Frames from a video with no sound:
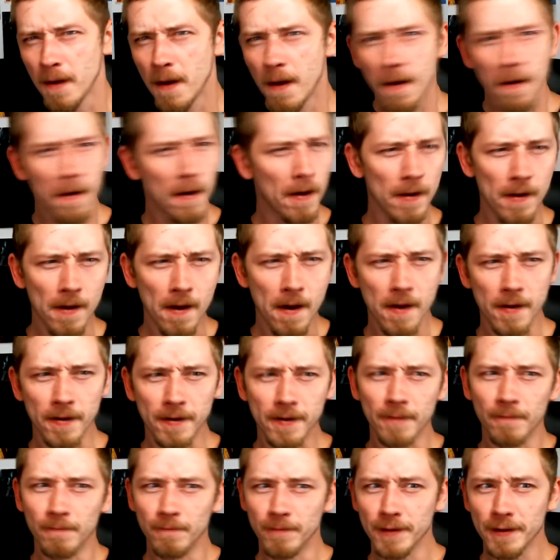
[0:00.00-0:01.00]
a
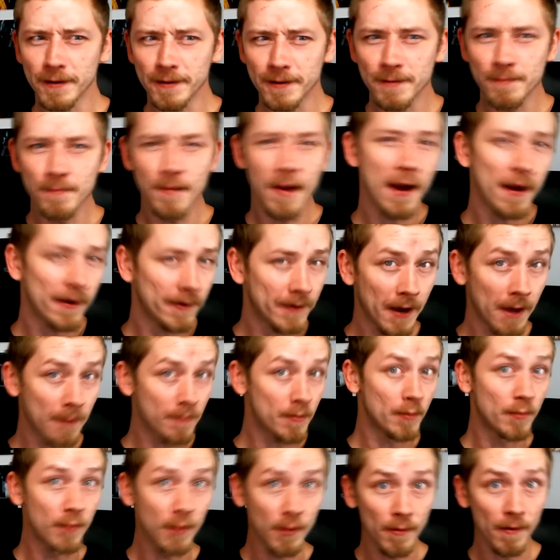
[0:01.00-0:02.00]
conflicted man
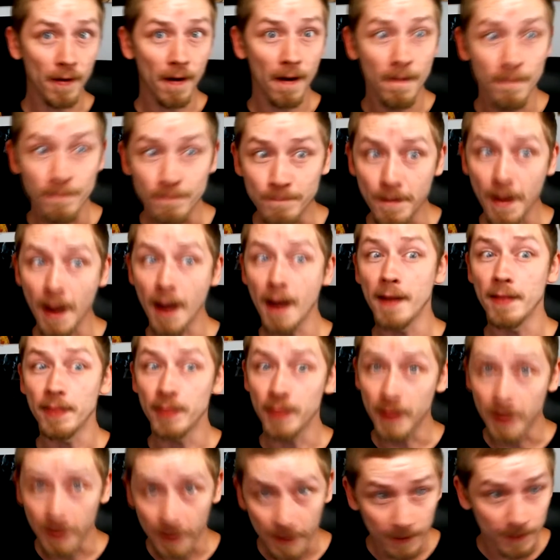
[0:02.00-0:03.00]
capable of bad
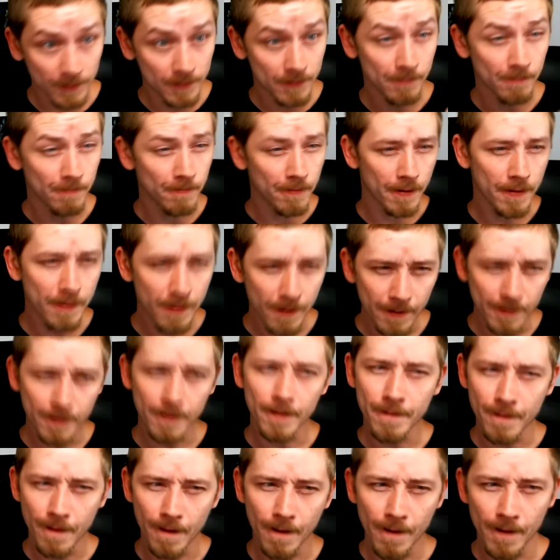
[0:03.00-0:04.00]
things with a
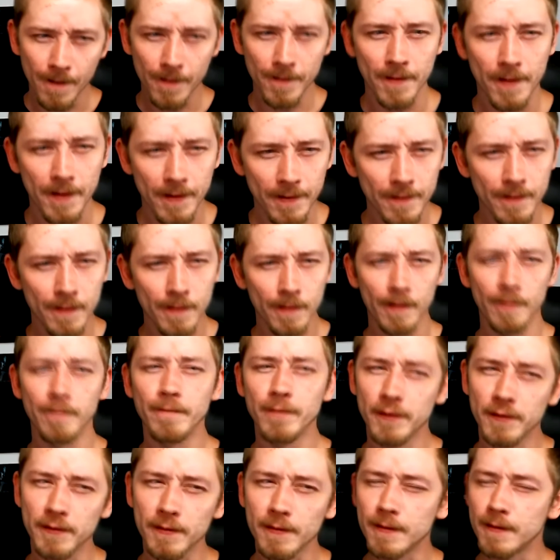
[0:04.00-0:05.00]
good heart. He
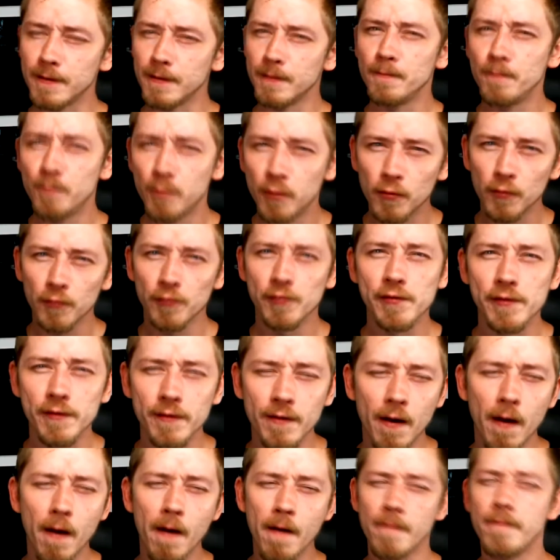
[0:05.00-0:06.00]
delivers a good
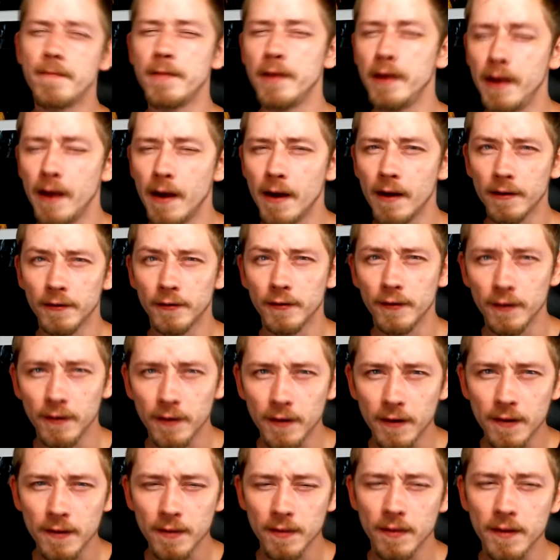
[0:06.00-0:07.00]
portion of the action
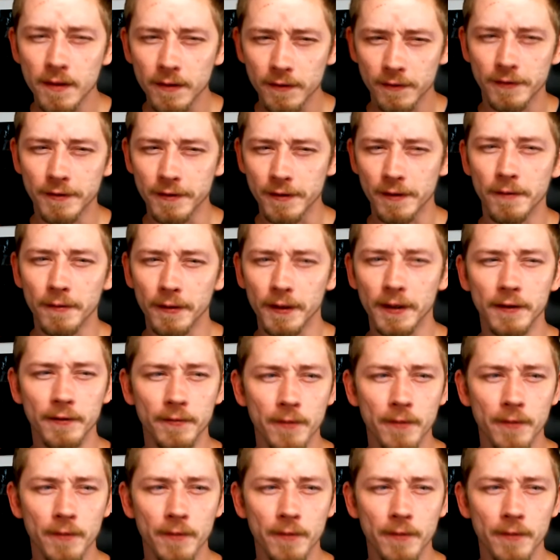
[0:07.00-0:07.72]
in this series,